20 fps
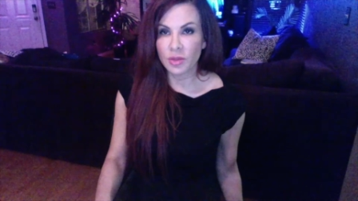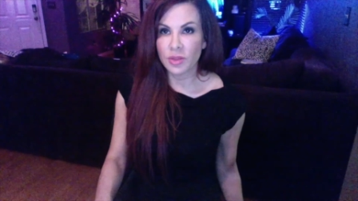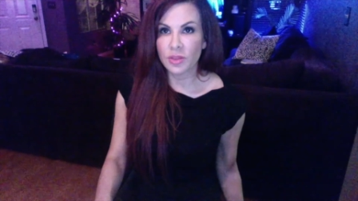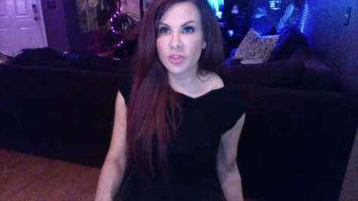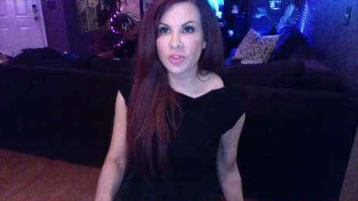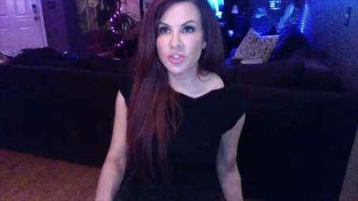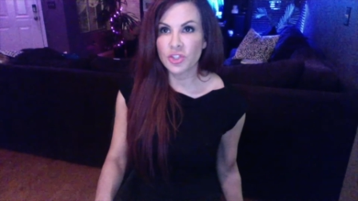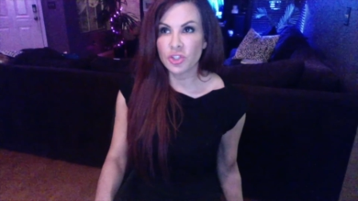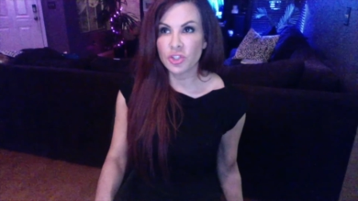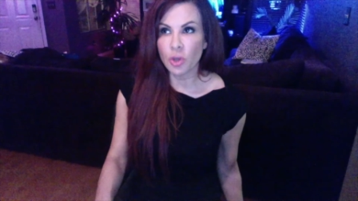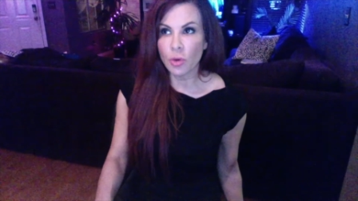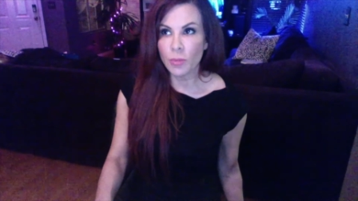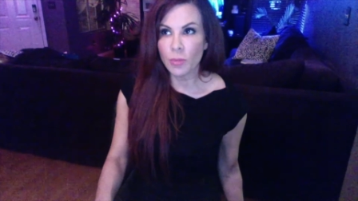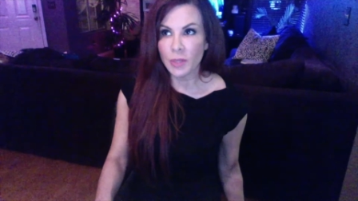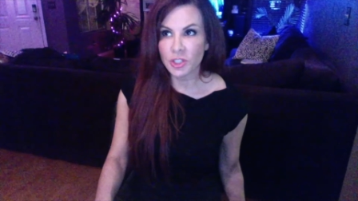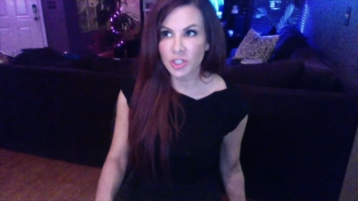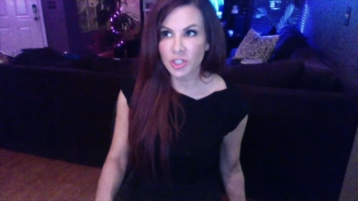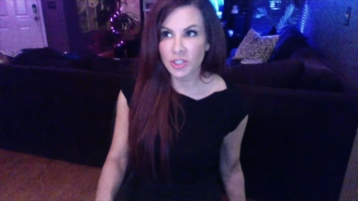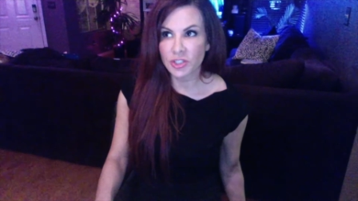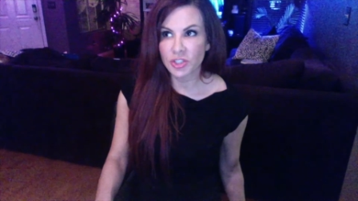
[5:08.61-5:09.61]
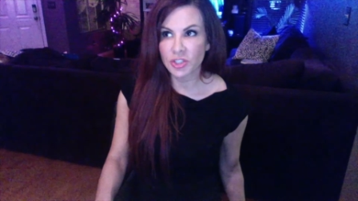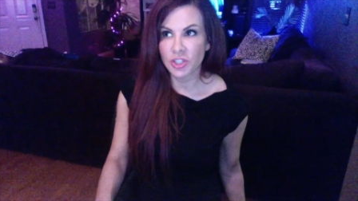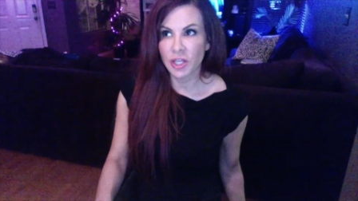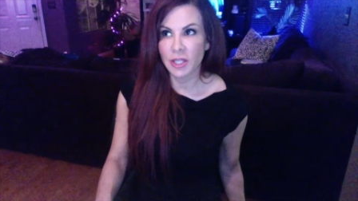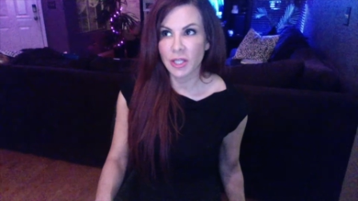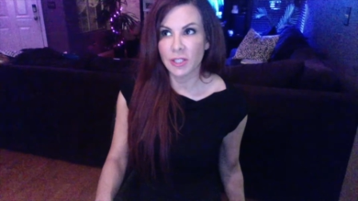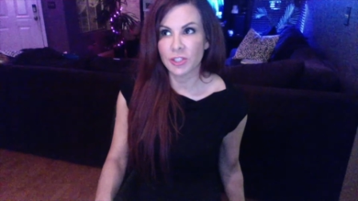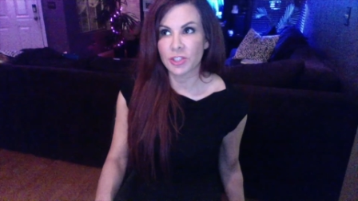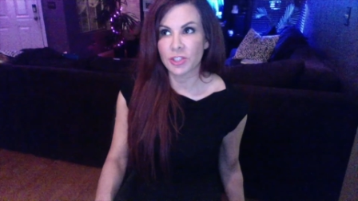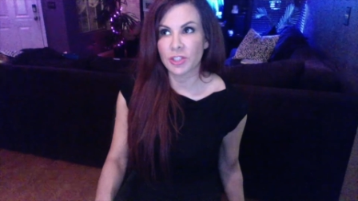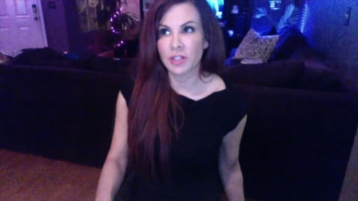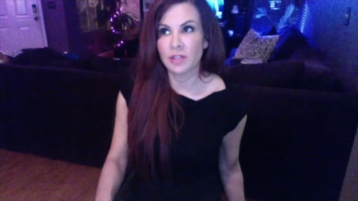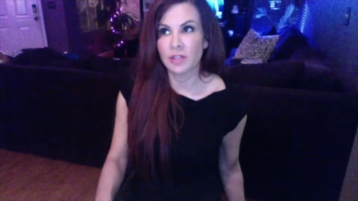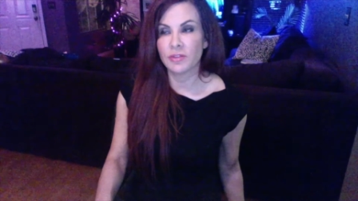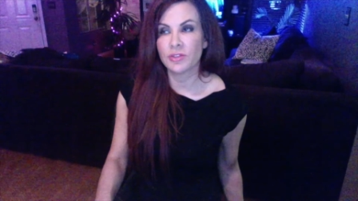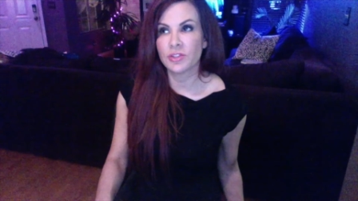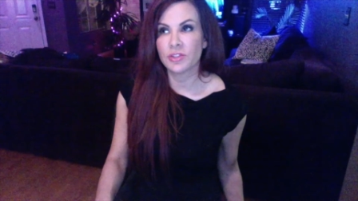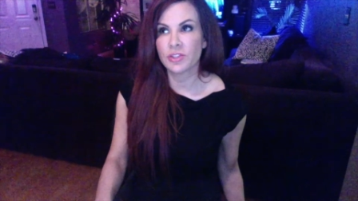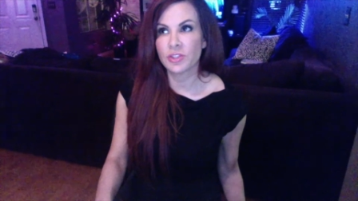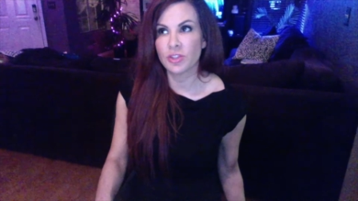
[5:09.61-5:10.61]
So much has changed, and
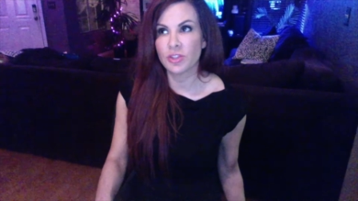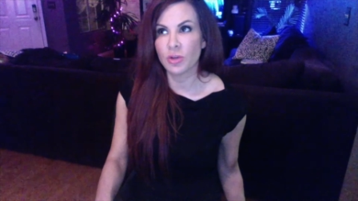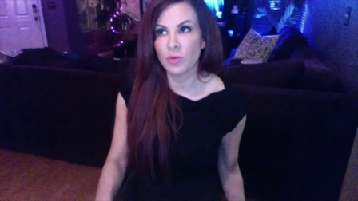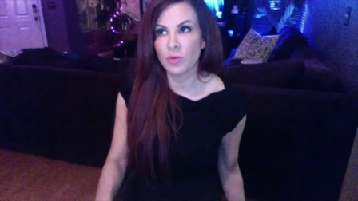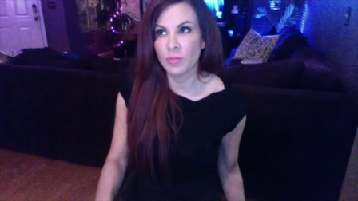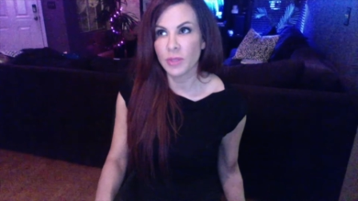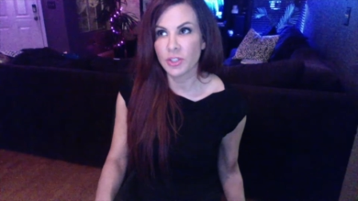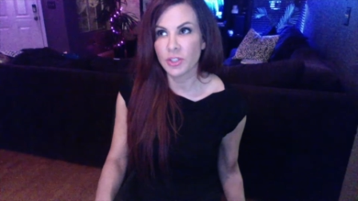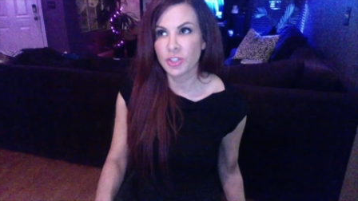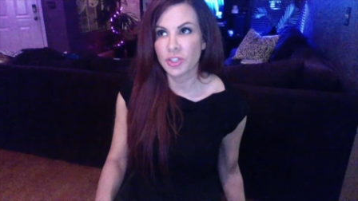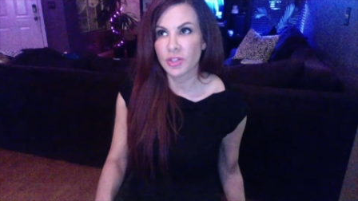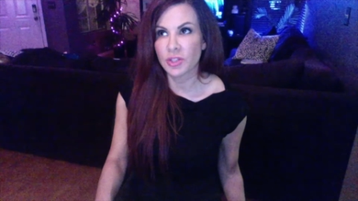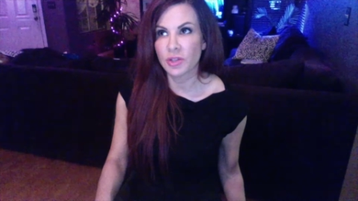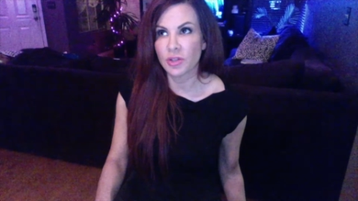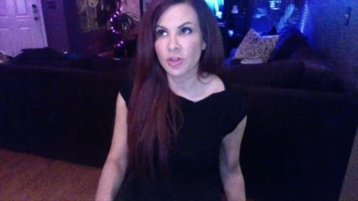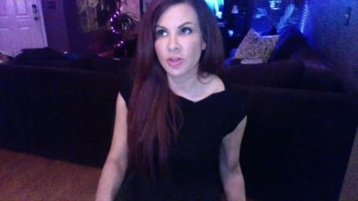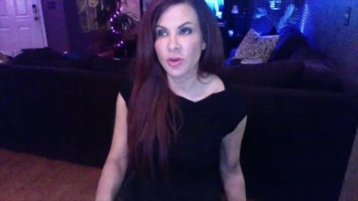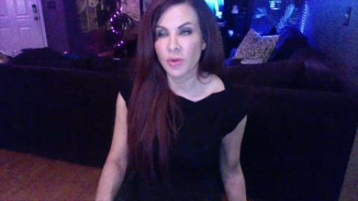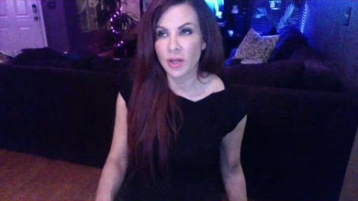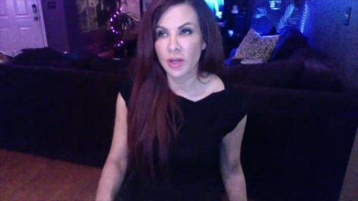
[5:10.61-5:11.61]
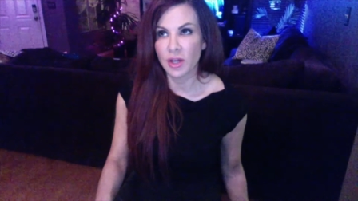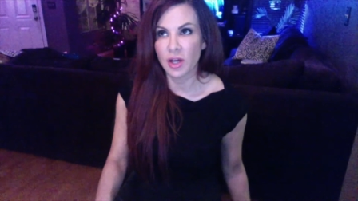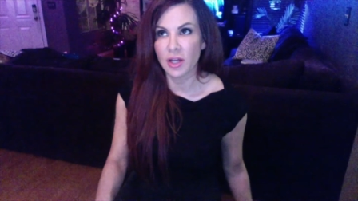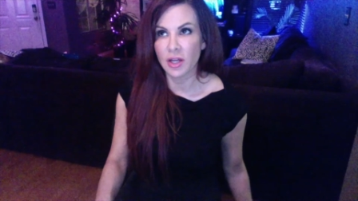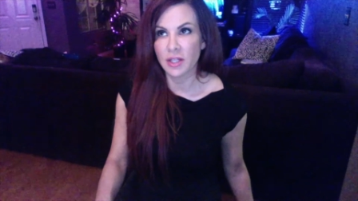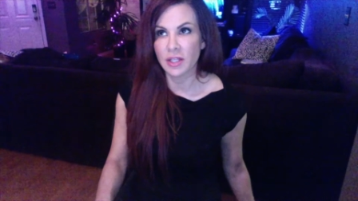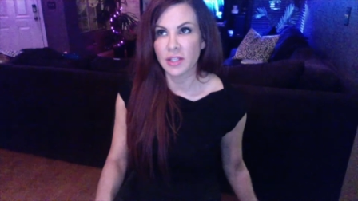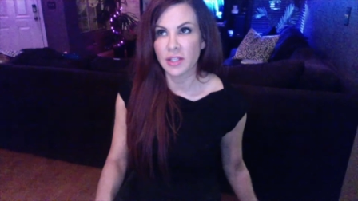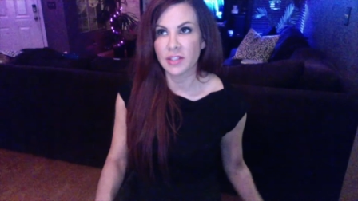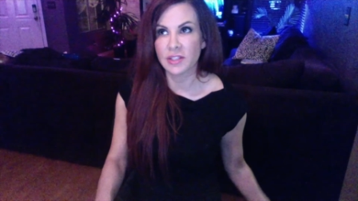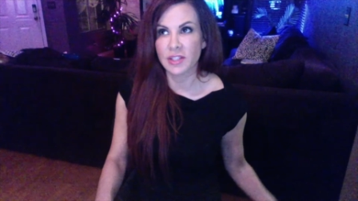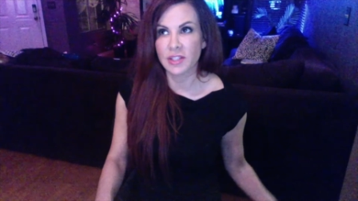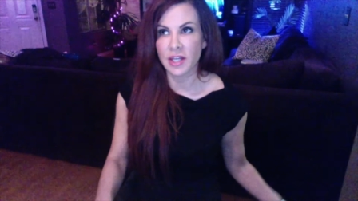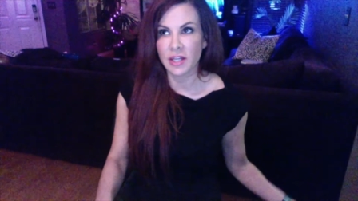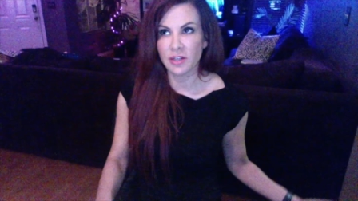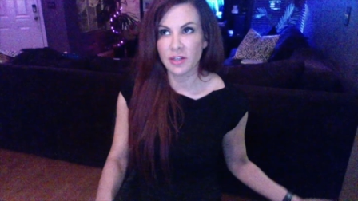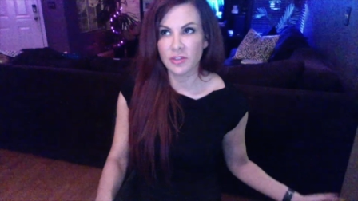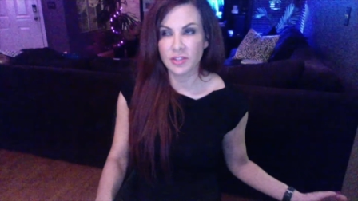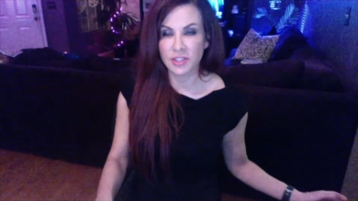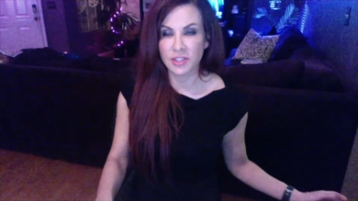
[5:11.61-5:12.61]
there's so much going on
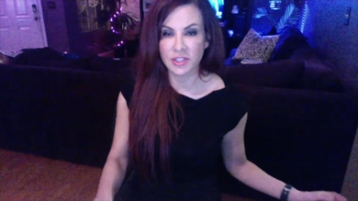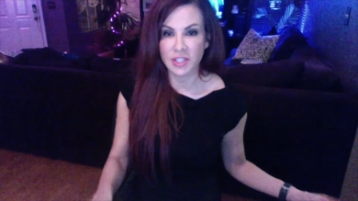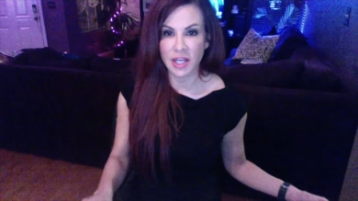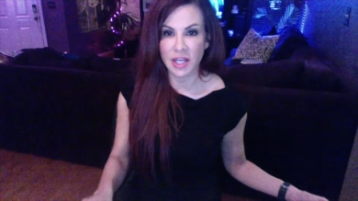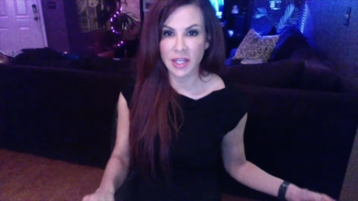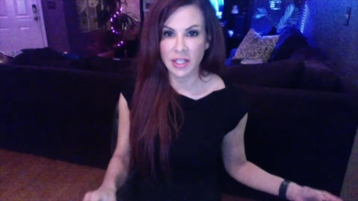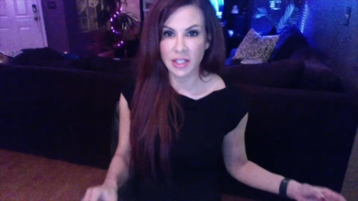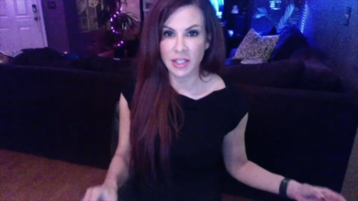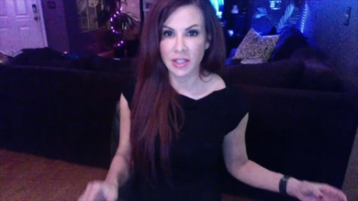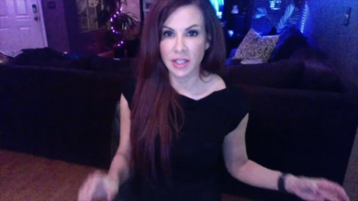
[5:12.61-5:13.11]
inside our society.